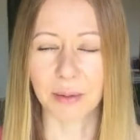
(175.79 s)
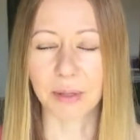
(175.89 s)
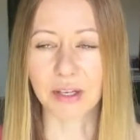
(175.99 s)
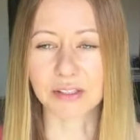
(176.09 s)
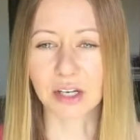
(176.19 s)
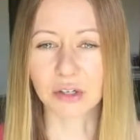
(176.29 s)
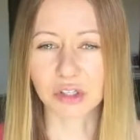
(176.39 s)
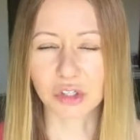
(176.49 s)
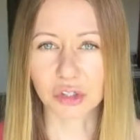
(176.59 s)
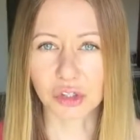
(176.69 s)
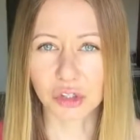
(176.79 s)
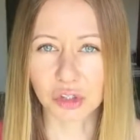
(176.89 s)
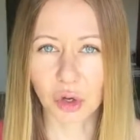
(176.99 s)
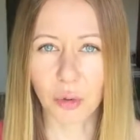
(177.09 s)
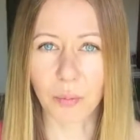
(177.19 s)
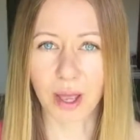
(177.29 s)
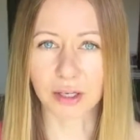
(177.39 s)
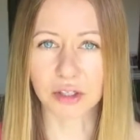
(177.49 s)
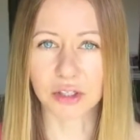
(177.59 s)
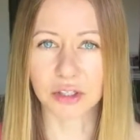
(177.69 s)
because there is just so
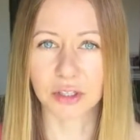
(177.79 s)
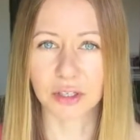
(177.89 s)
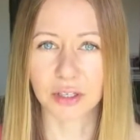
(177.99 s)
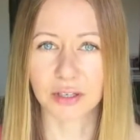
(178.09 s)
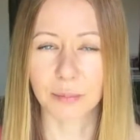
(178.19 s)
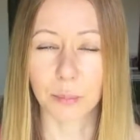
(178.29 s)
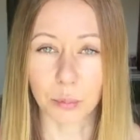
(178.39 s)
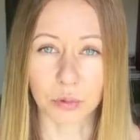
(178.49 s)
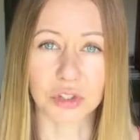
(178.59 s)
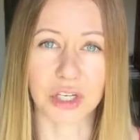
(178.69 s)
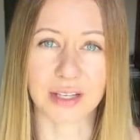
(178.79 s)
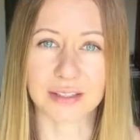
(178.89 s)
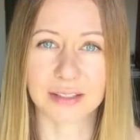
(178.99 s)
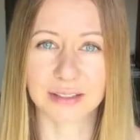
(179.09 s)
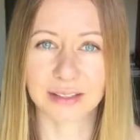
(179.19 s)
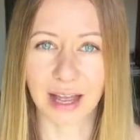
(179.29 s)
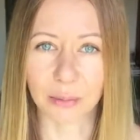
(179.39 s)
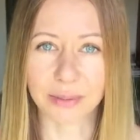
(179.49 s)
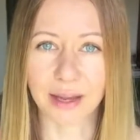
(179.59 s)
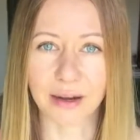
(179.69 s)
much bullshit
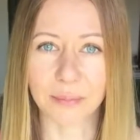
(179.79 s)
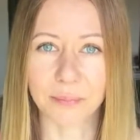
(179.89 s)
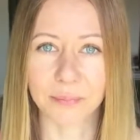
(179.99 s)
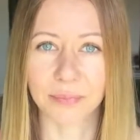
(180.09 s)
out there.